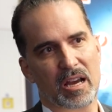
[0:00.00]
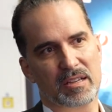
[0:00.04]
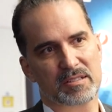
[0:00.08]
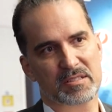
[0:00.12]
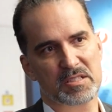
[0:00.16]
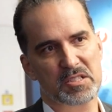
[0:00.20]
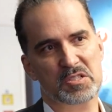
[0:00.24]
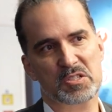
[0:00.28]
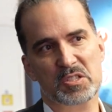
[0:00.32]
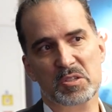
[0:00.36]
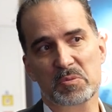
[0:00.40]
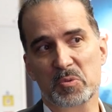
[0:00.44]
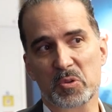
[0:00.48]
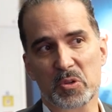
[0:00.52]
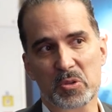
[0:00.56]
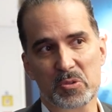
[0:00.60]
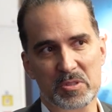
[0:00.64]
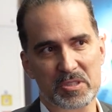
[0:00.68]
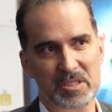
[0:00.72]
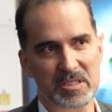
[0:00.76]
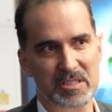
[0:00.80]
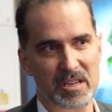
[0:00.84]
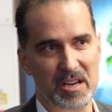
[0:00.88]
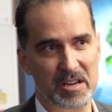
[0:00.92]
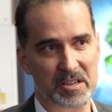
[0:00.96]

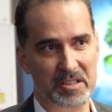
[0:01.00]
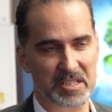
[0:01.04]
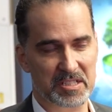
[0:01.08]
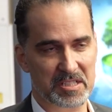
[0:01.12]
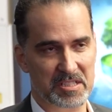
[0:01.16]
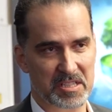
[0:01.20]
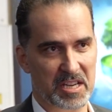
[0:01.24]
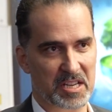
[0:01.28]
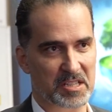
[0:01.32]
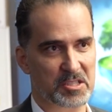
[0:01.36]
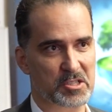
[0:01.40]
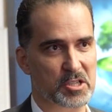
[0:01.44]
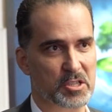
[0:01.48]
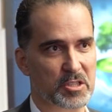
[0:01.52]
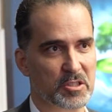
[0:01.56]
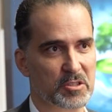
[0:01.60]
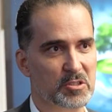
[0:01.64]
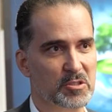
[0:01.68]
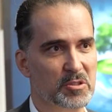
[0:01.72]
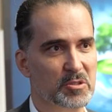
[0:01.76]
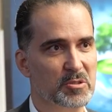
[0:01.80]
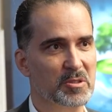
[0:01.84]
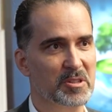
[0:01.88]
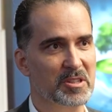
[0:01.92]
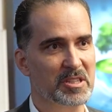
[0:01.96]
distributed architecture
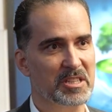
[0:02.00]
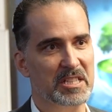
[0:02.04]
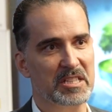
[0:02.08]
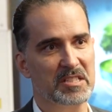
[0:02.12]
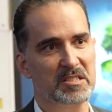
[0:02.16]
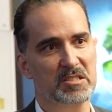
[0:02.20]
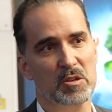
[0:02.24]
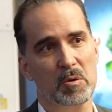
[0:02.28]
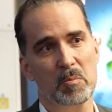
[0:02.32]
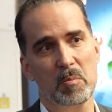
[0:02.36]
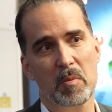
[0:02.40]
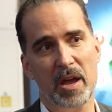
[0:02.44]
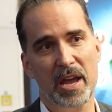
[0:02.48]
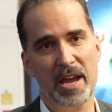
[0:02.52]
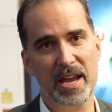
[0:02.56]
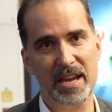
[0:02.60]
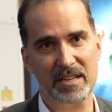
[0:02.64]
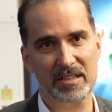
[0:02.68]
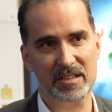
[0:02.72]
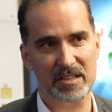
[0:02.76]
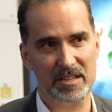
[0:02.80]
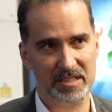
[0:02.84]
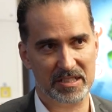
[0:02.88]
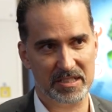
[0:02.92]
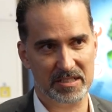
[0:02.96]
to the domain
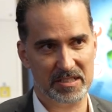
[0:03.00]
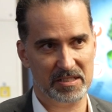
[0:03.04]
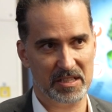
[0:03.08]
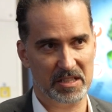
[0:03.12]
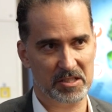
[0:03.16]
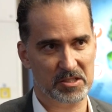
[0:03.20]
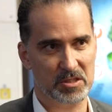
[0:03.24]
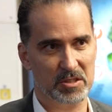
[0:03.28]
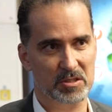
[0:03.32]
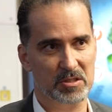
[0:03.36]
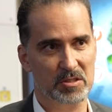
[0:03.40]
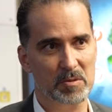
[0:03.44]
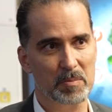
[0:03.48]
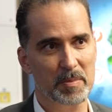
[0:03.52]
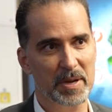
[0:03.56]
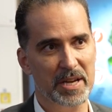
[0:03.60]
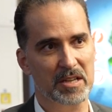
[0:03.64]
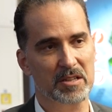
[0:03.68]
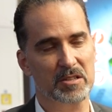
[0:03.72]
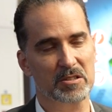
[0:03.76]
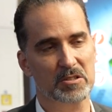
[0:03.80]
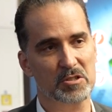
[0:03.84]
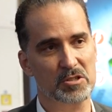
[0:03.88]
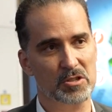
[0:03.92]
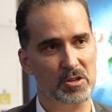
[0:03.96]
architecture, domain
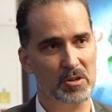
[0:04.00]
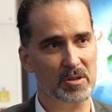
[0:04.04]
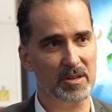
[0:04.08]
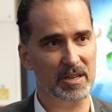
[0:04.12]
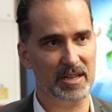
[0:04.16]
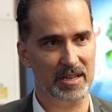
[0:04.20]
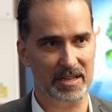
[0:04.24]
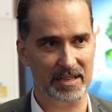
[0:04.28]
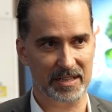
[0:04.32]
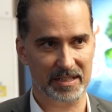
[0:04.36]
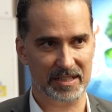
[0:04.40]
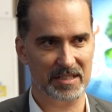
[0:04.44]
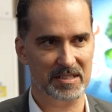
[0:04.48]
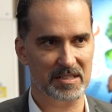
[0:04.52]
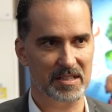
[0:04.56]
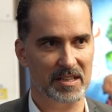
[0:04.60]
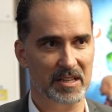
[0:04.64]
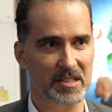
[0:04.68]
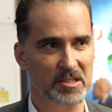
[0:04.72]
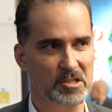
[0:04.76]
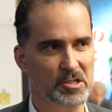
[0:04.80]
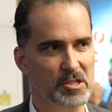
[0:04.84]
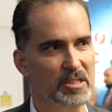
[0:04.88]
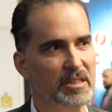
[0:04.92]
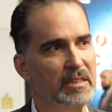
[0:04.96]
controller
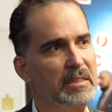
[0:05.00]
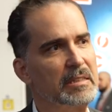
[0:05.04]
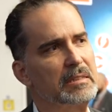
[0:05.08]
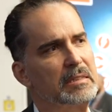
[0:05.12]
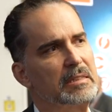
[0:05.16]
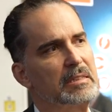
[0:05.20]
architecture.